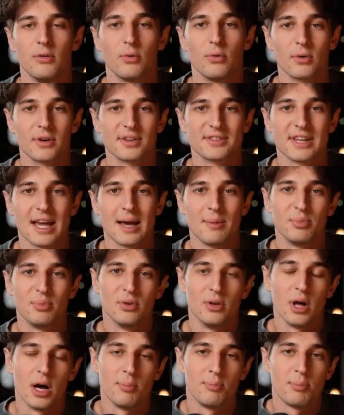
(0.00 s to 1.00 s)
for
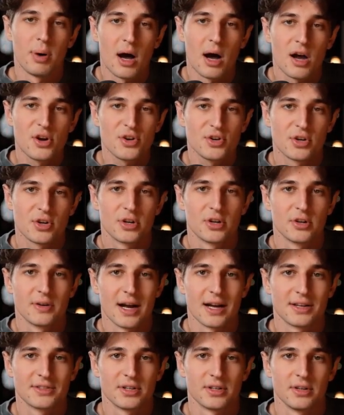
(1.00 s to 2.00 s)
example, a posture
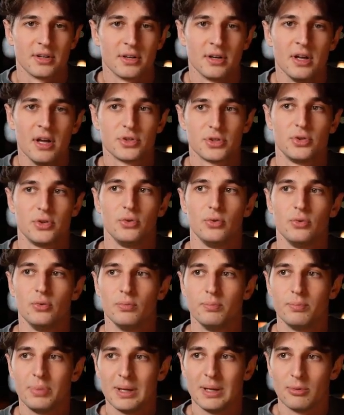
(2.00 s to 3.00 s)
corrector to
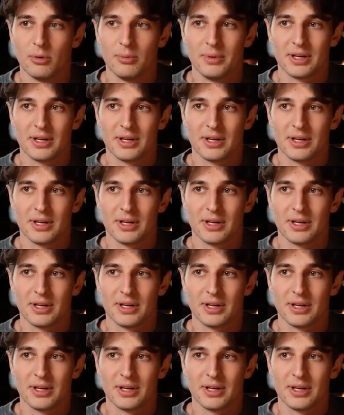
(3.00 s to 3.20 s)
people,